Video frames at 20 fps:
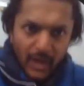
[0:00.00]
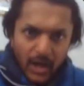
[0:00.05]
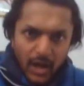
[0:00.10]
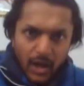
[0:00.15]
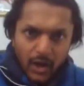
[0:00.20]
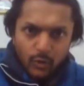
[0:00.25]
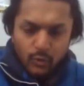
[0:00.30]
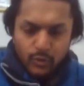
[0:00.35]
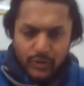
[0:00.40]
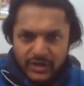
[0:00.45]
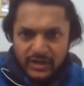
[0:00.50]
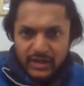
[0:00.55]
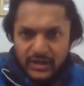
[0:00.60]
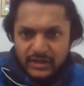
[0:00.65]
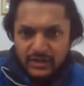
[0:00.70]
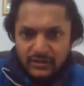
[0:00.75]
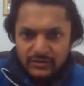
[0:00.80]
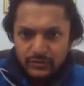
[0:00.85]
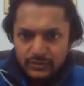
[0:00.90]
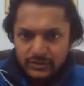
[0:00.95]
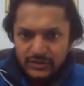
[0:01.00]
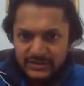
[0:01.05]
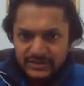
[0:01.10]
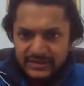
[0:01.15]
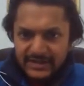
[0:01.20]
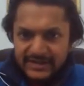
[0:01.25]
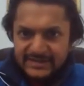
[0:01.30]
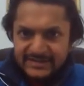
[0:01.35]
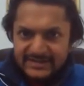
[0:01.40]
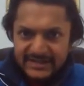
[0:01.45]
Okay, dear students,
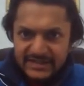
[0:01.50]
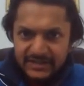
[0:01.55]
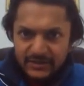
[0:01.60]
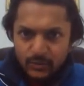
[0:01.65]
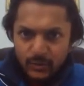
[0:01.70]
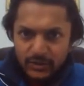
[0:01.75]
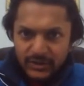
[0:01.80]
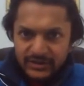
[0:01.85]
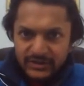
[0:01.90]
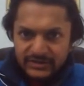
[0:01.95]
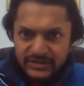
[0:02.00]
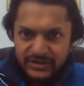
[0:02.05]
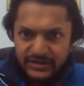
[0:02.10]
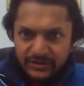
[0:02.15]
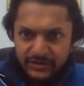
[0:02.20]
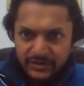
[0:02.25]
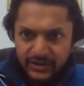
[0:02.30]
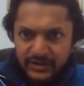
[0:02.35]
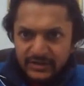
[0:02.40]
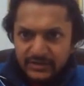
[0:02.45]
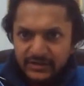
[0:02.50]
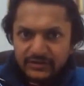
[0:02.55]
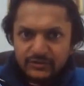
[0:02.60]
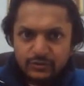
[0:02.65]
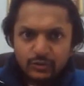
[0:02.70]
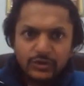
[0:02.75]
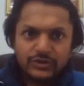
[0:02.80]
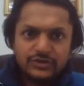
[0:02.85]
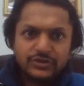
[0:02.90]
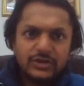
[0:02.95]
let us see what is there in this
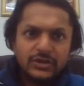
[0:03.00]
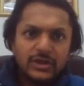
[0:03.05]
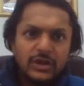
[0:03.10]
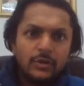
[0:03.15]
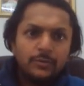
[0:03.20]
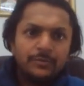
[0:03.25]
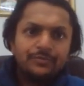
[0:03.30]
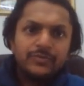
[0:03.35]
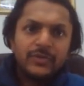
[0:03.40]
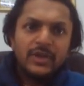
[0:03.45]
question now.